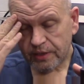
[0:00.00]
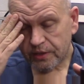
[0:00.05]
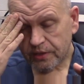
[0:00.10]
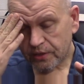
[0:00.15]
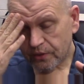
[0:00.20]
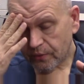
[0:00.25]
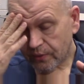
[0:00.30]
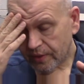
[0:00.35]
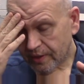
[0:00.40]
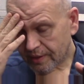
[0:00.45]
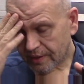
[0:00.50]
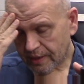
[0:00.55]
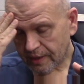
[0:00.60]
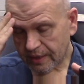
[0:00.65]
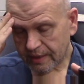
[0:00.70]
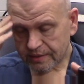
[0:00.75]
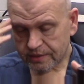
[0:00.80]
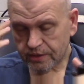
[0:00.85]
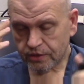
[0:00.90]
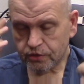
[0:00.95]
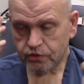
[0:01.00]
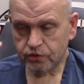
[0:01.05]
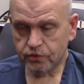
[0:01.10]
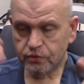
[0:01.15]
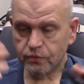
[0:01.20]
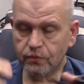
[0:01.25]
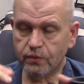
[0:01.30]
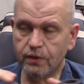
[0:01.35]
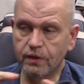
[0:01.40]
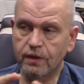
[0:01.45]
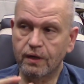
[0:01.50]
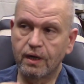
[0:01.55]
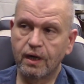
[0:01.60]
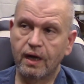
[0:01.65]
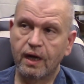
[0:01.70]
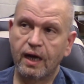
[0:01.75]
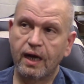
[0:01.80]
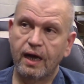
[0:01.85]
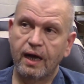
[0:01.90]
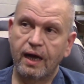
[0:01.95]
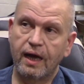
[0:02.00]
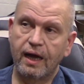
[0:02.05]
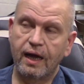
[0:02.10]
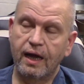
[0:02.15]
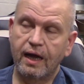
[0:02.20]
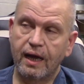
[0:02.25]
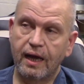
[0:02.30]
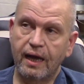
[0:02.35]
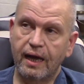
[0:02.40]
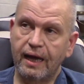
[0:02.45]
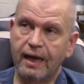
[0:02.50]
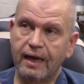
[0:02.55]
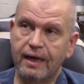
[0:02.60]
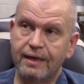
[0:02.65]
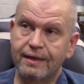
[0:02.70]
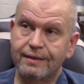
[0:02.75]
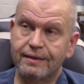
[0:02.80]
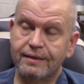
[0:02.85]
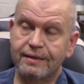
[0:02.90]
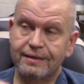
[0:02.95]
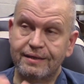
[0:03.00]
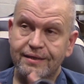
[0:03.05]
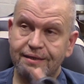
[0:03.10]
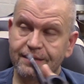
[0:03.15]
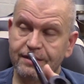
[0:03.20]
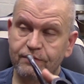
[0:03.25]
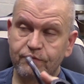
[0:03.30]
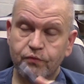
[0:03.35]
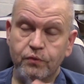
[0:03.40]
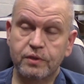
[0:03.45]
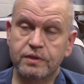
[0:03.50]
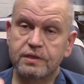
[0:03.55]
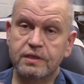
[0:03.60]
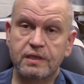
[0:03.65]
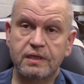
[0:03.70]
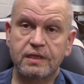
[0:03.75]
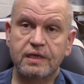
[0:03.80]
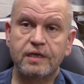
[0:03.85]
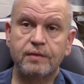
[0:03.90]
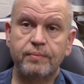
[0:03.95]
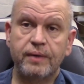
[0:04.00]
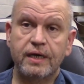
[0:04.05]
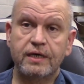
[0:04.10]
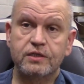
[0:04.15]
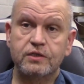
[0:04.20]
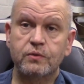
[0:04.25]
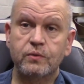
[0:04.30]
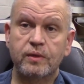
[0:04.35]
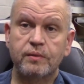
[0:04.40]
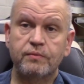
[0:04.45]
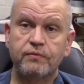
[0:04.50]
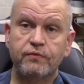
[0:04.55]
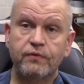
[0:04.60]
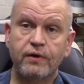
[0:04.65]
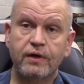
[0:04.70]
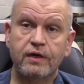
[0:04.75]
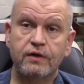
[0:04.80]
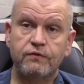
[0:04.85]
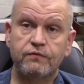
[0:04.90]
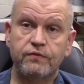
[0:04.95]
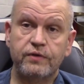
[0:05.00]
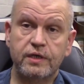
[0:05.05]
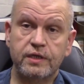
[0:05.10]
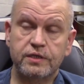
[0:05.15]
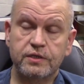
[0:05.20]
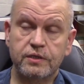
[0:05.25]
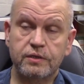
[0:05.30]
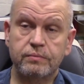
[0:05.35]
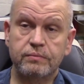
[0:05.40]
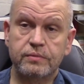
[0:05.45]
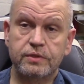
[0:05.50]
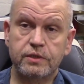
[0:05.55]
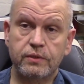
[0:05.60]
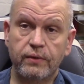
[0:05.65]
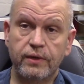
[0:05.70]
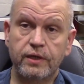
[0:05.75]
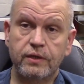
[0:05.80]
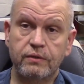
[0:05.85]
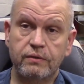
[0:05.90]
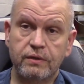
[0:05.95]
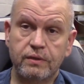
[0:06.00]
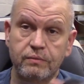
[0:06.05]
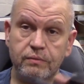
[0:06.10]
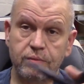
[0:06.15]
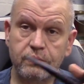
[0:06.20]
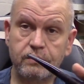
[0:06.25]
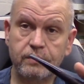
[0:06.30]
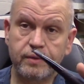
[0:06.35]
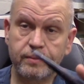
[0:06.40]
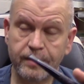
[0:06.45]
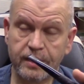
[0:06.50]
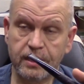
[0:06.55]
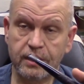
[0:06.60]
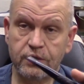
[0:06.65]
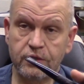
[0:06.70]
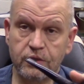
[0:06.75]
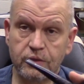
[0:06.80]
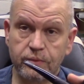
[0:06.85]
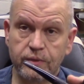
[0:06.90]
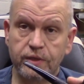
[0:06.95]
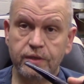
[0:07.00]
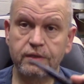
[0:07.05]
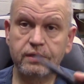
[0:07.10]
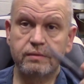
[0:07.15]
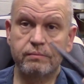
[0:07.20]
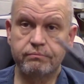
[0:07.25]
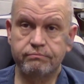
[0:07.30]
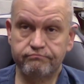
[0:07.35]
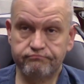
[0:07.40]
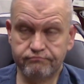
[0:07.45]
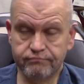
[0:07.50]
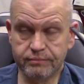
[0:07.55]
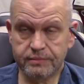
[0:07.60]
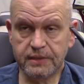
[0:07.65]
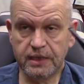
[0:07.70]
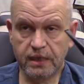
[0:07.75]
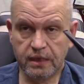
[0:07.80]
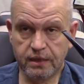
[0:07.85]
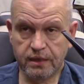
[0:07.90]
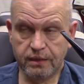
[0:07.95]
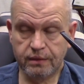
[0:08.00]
to do it, and I said sure and uh, unfortunately he passed away before I could finish them. So I thought, what am I going to do with them? I